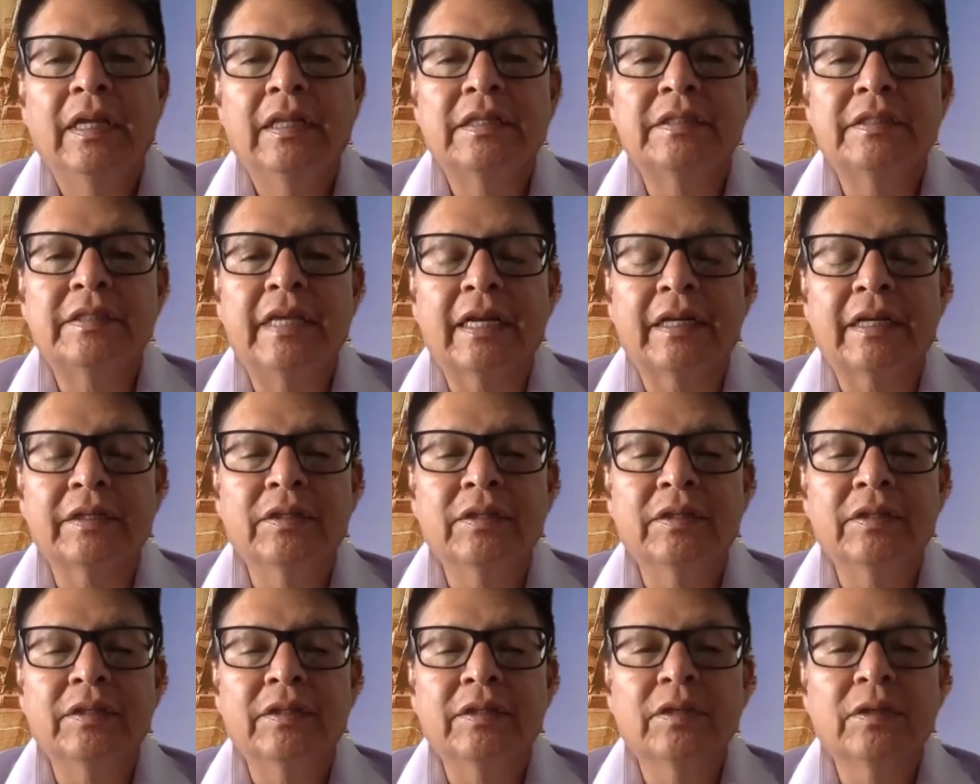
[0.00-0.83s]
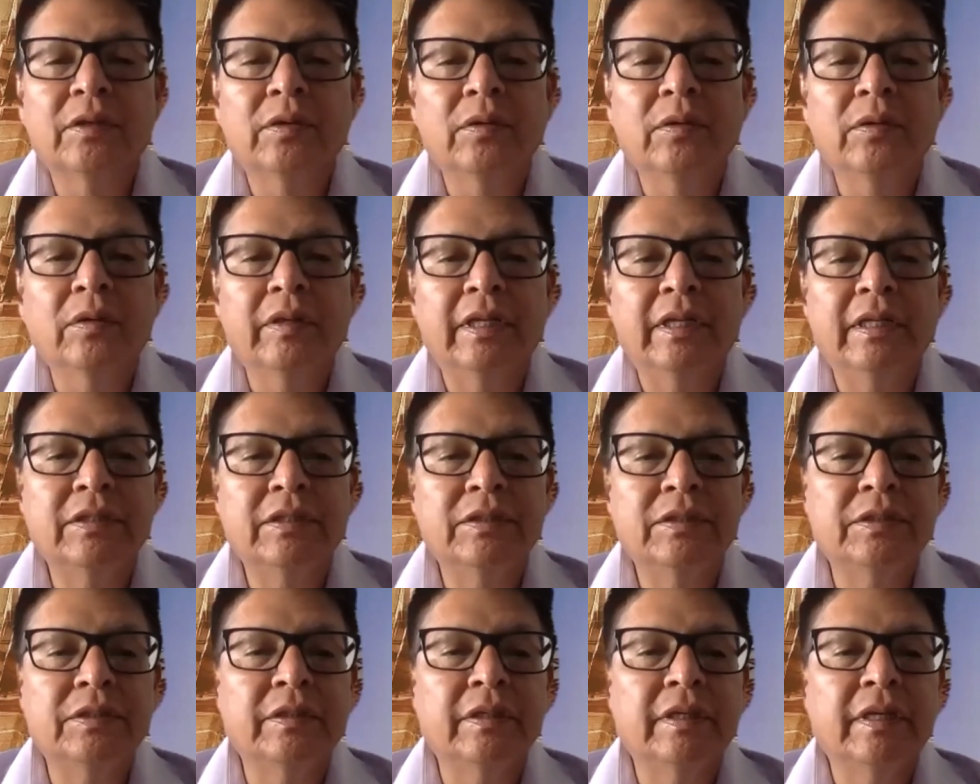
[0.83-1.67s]
technical,
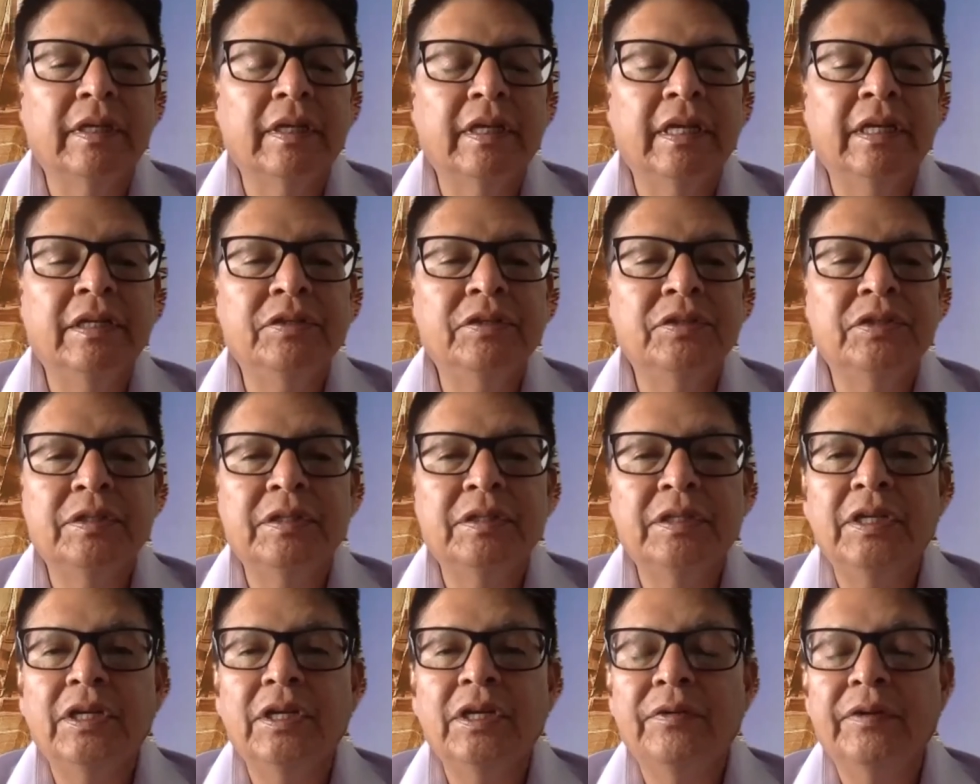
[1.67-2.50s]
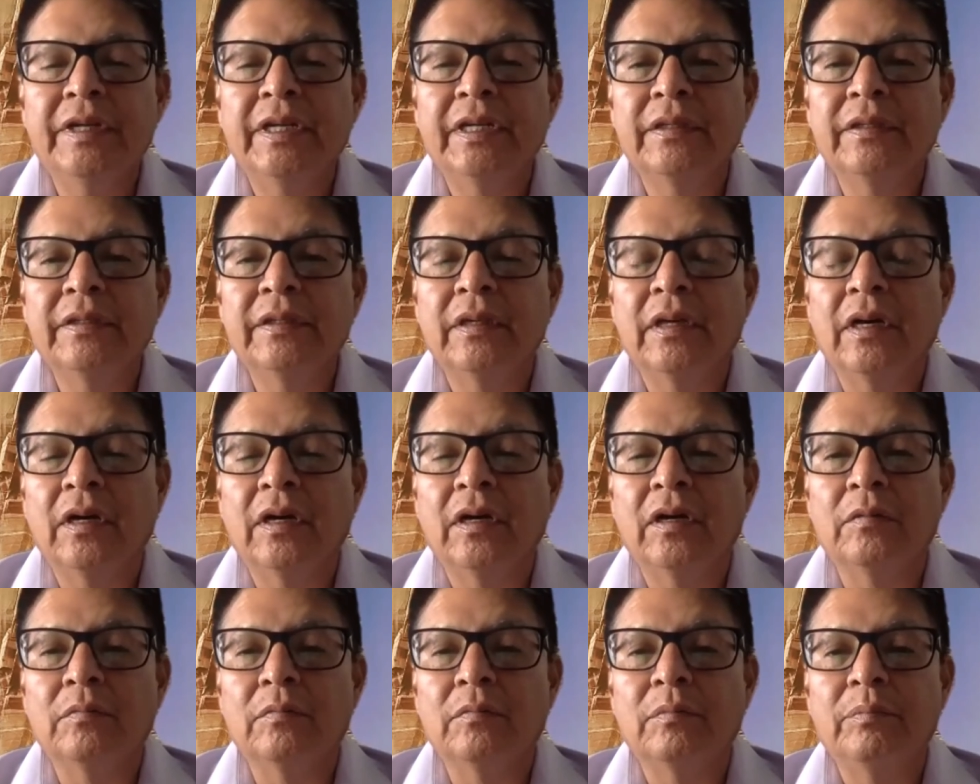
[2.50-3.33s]
into engineering,
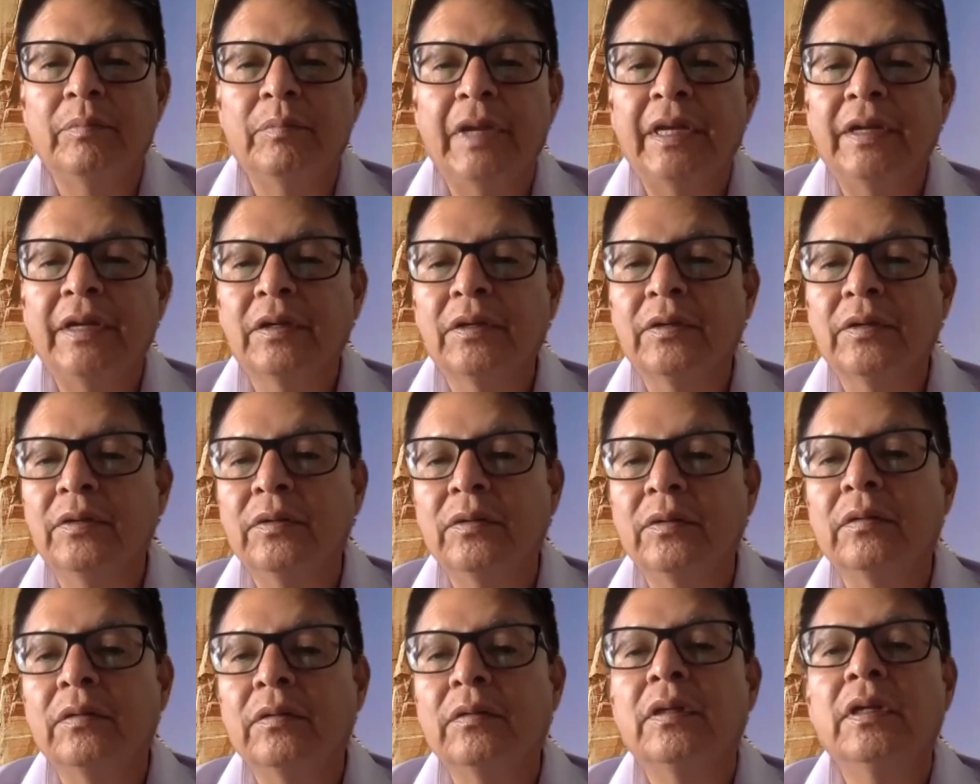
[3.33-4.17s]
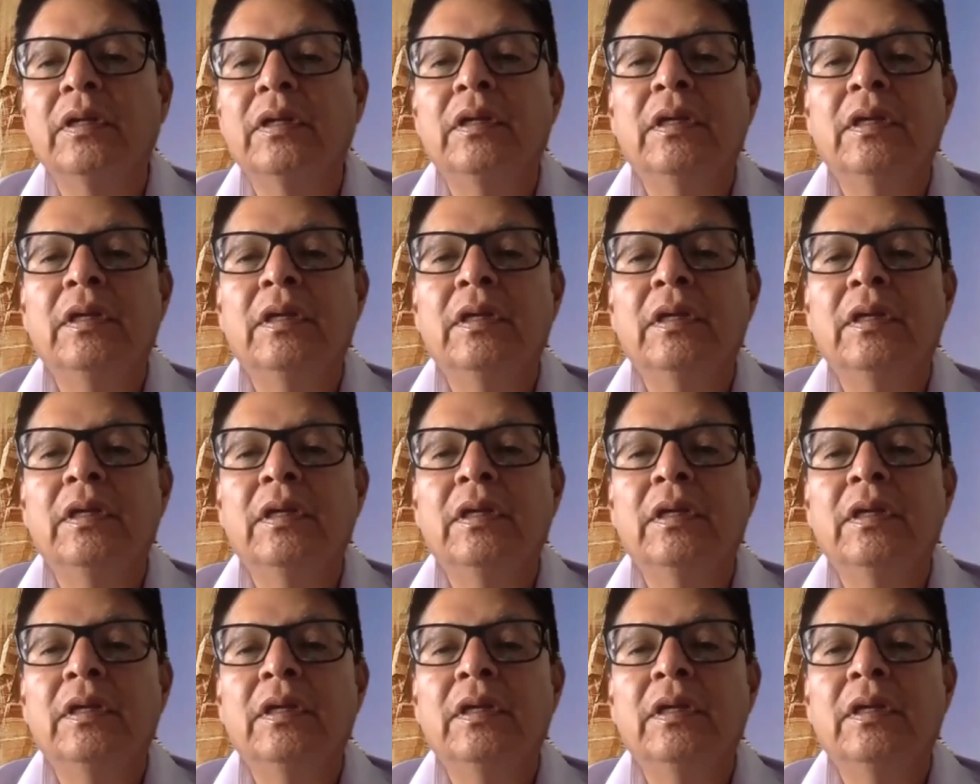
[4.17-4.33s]
medical.